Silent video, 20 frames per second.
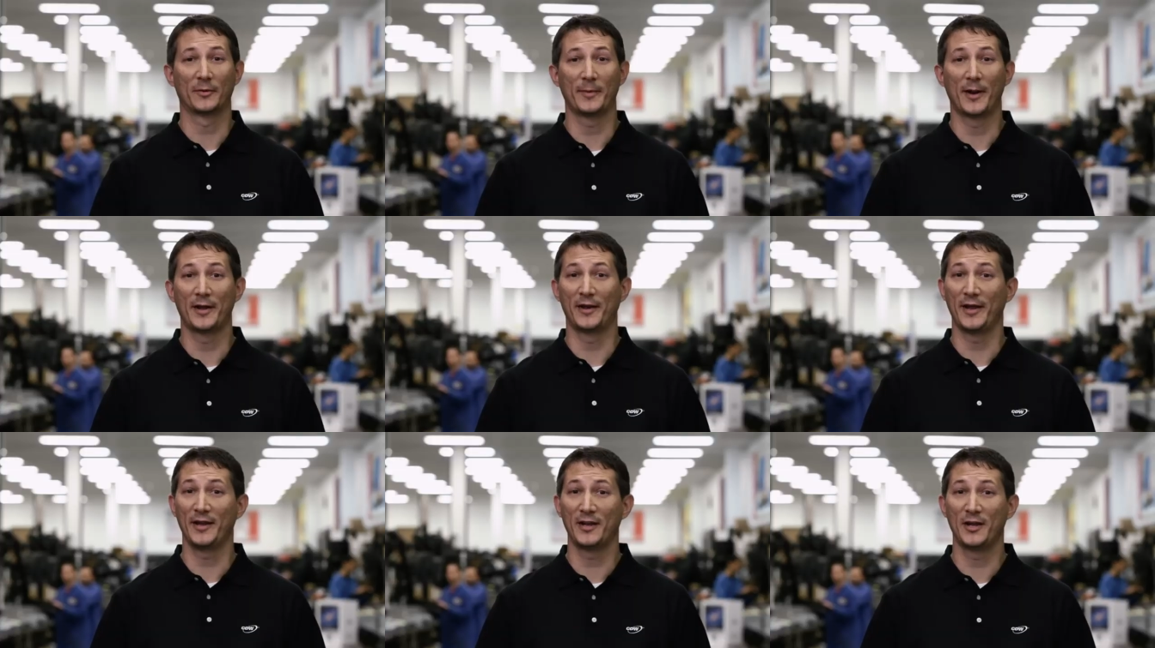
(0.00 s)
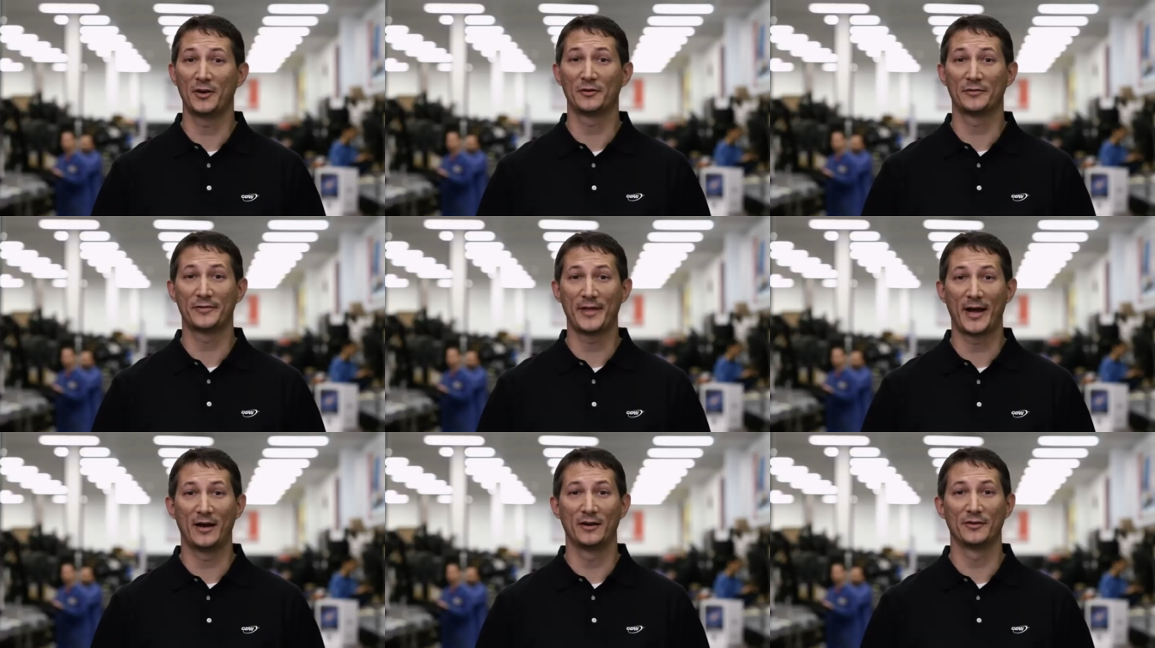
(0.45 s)
about
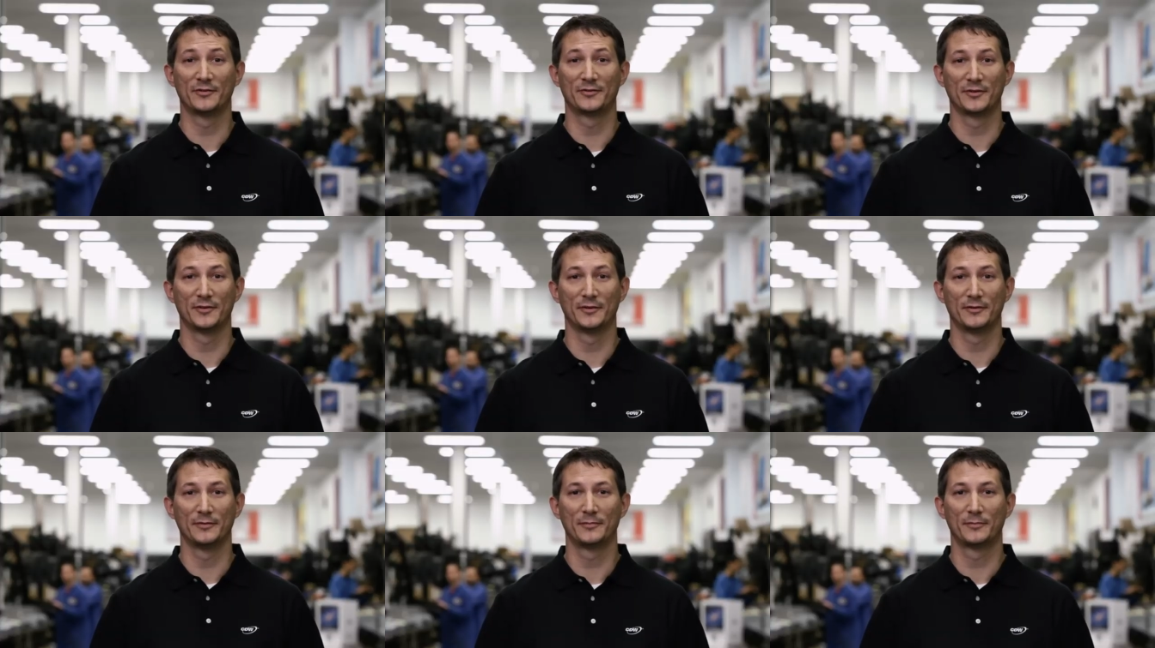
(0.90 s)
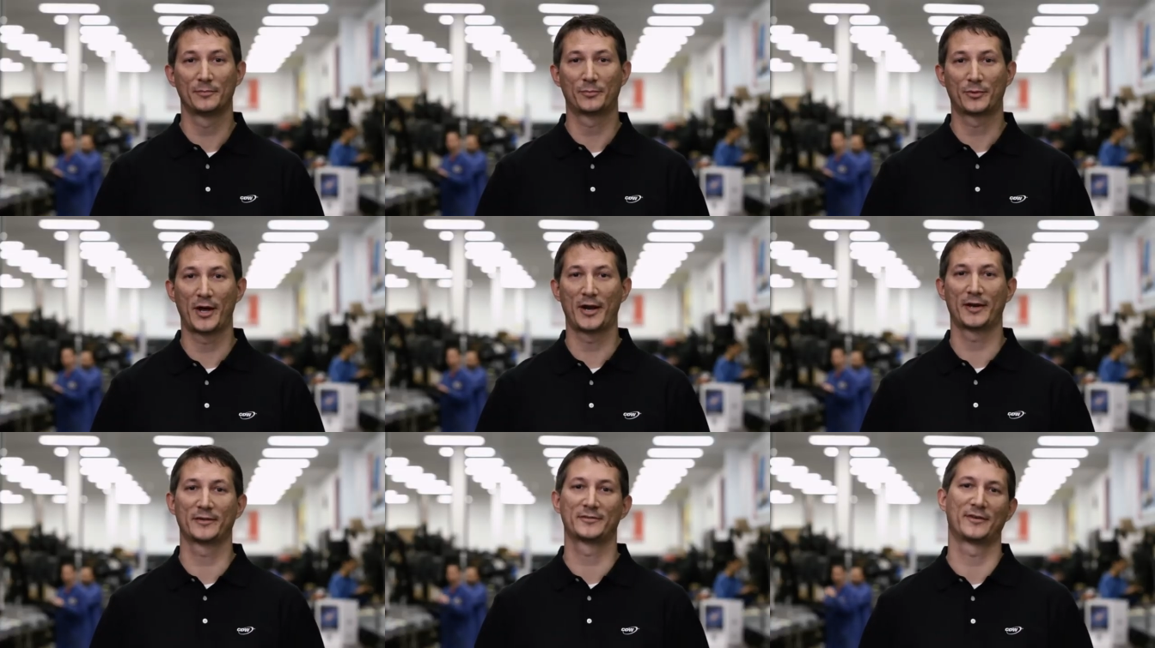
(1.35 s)
800,000
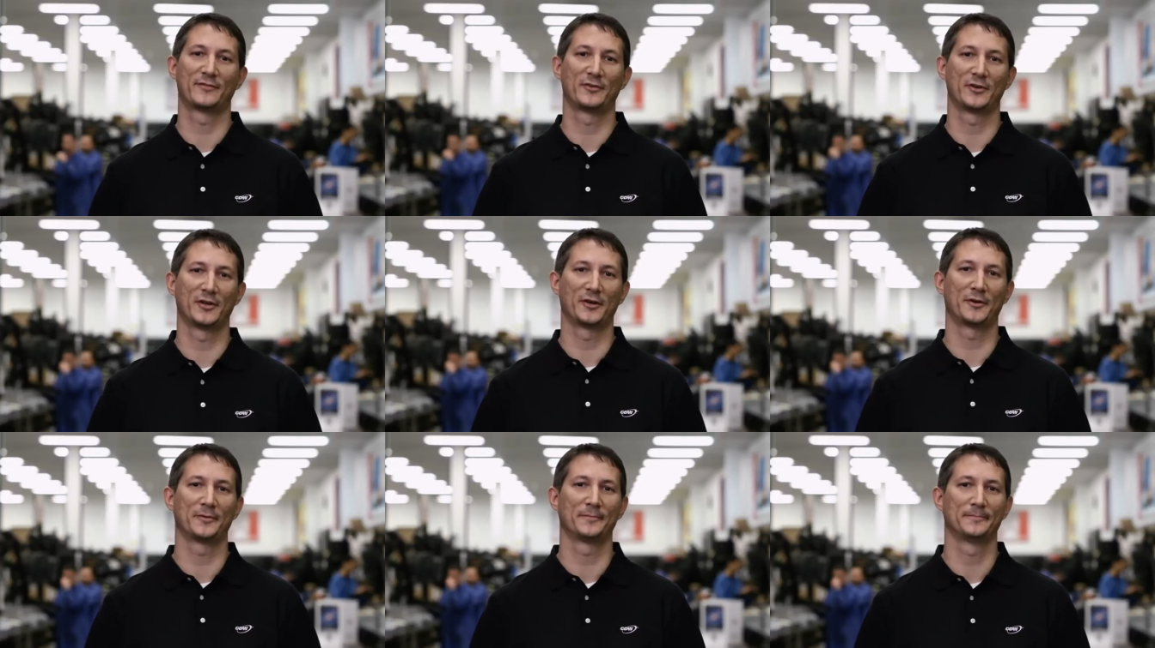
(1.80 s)
products every year.